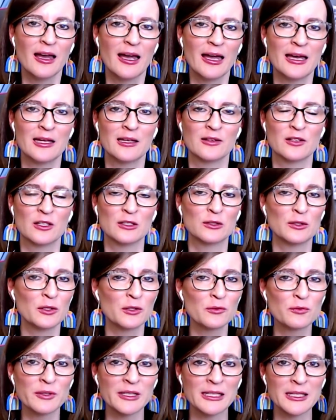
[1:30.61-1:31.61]
And the
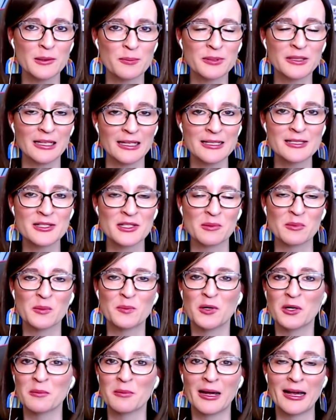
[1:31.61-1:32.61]
Lord really placed them
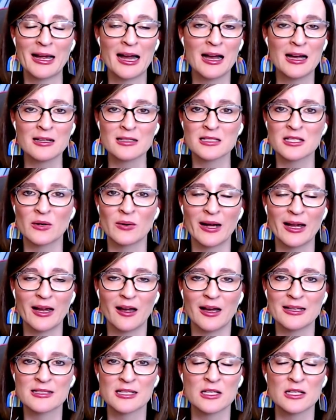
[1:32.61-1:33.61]
upon my heart. So
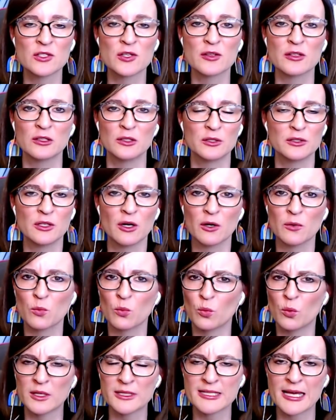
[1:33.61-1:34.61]
I, I said to the Lord,
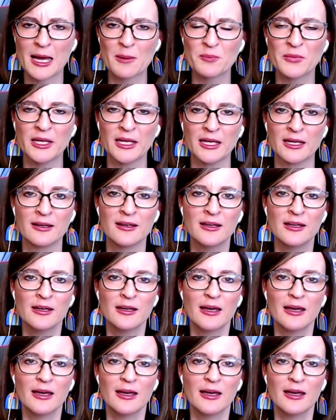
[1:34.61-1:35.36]
God, what's happening?